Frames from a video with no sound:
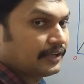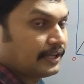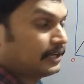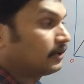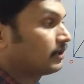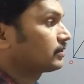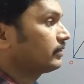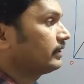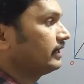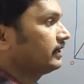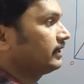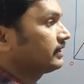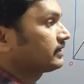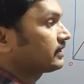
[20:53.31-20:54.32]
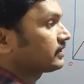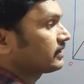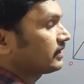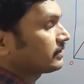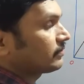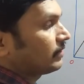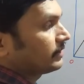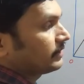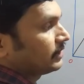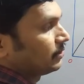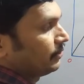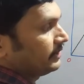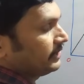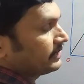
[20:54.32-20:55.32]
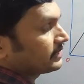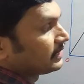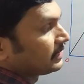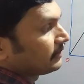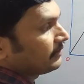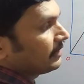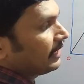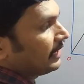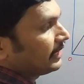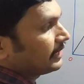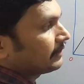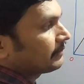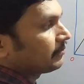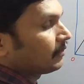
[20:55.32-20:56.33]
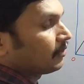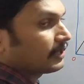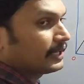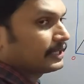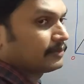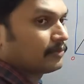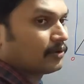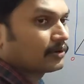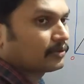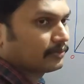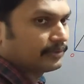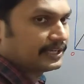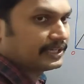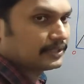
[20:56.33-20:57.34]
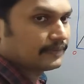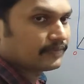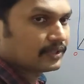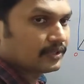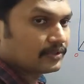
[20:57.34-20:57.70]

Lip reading: In order to increase the stress, what you are doing is we are adding more and more weight.